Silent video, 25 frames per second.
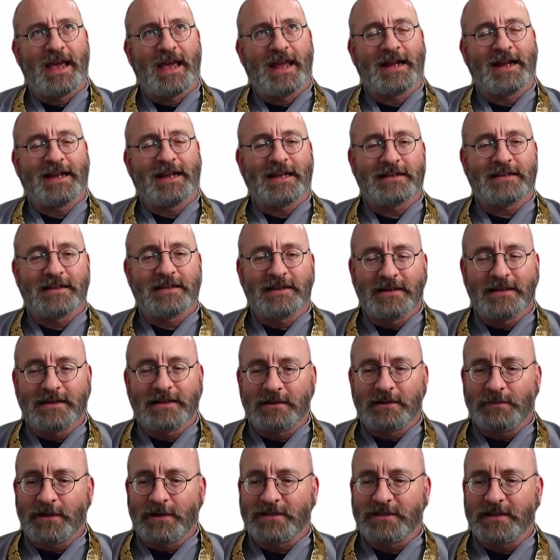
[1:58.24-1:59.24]
I got to
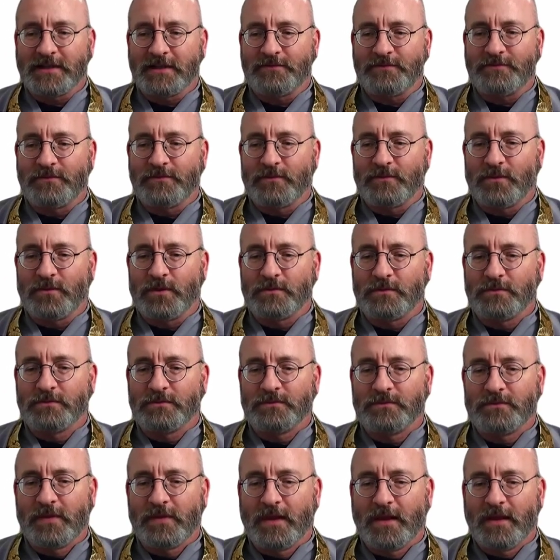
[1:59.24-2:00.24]
thinking to myself, well,
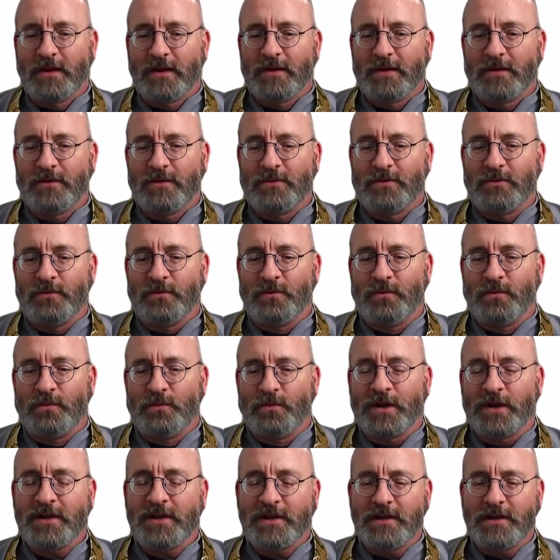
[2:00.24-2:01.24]

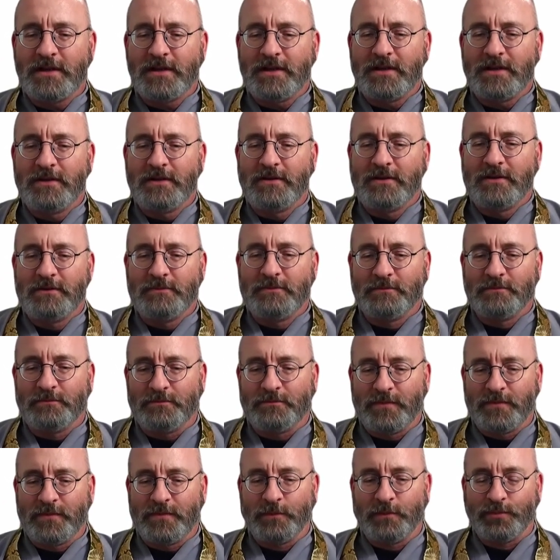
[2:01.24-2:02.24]
what did
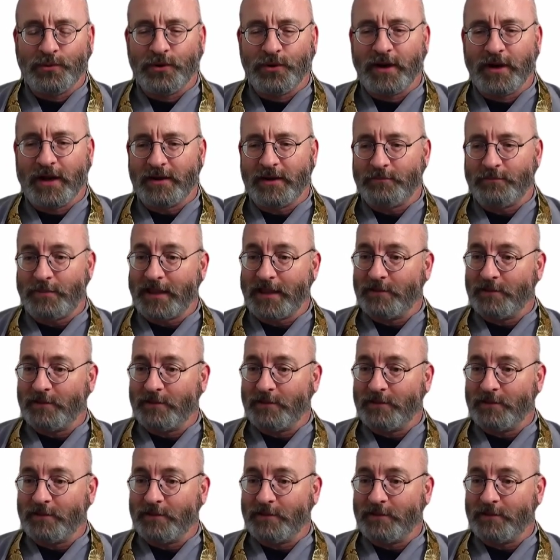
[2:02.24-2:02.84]
the Buddha, and